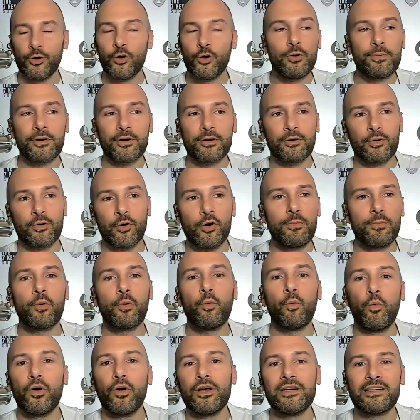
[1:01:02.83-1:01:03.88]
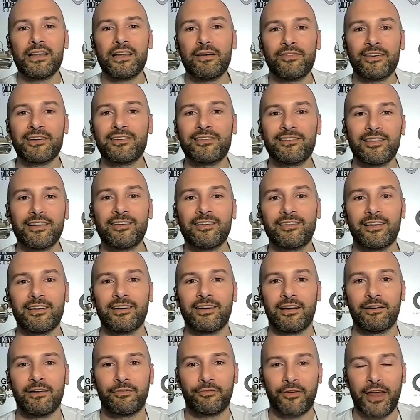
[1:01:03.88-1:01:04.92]
Uber Uber wouldn't have
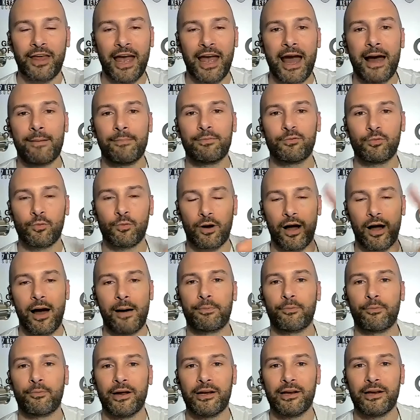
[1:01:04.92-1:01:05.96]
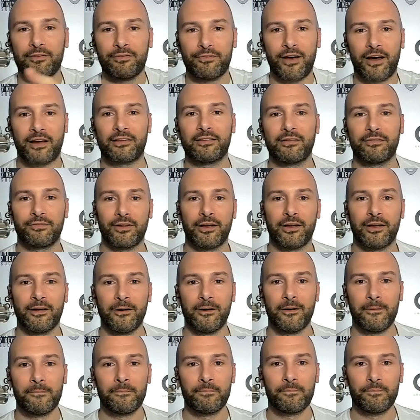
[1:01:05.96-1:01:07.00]
existed if cabs were operating effectively.
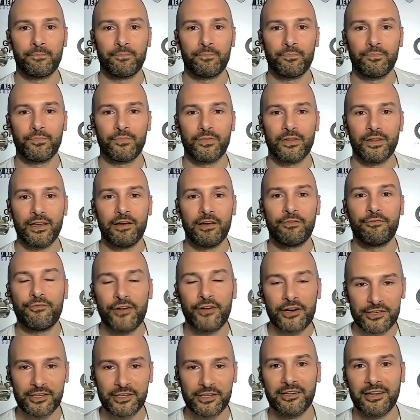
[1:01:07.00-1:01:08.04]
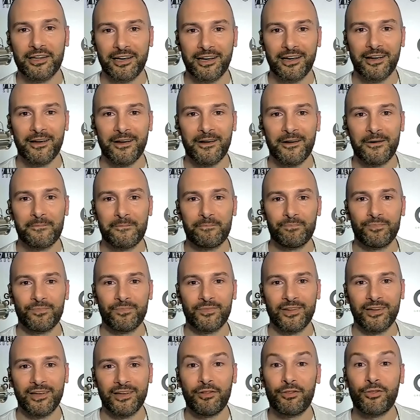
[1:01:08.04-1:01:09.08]
Totally. Efficiently.
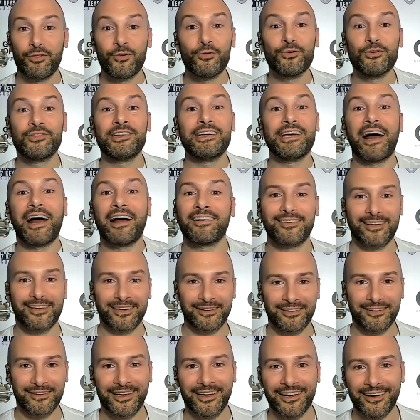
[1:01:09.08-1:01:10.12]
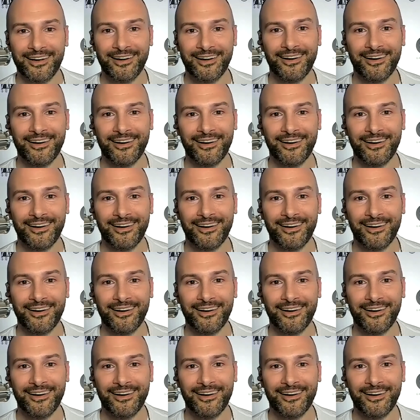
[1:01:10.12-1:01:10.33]
Enthusiastically.